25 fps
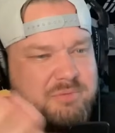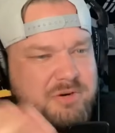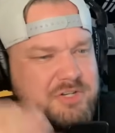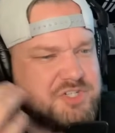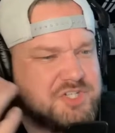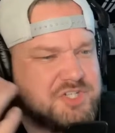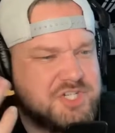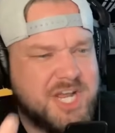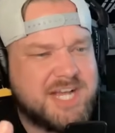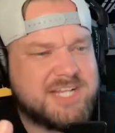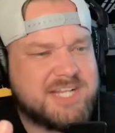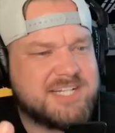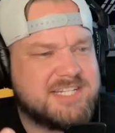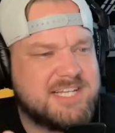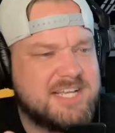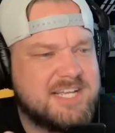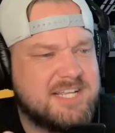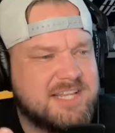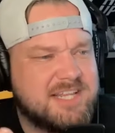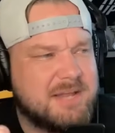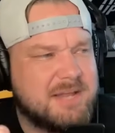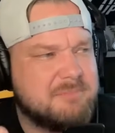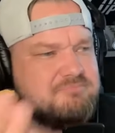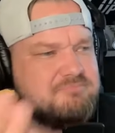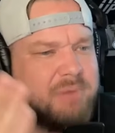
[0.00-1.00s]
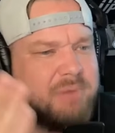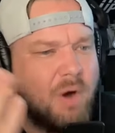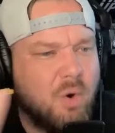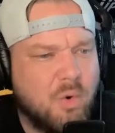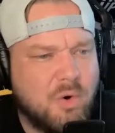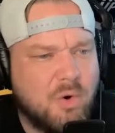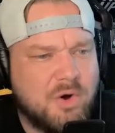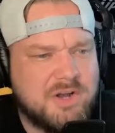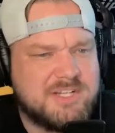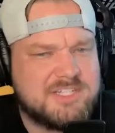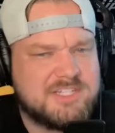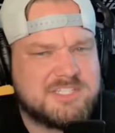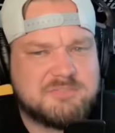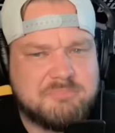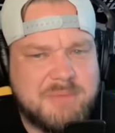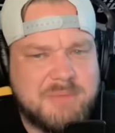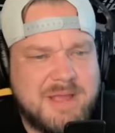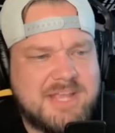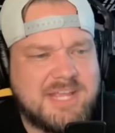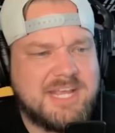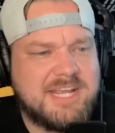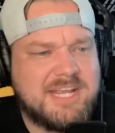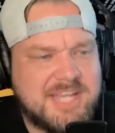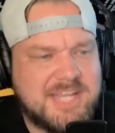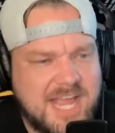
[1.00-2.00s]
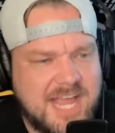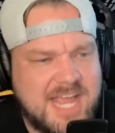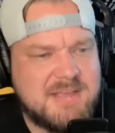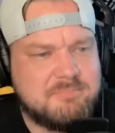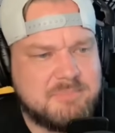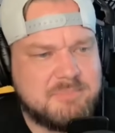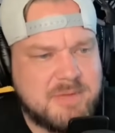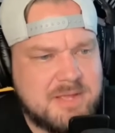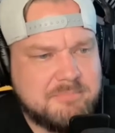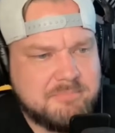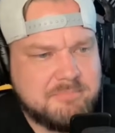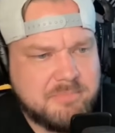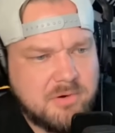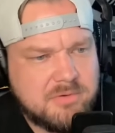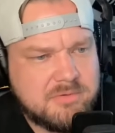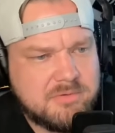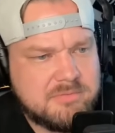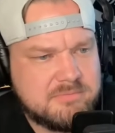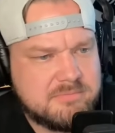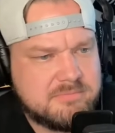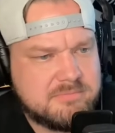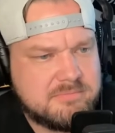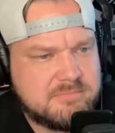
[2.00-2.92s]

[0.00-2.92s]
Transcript: projecting that porn is making gay people.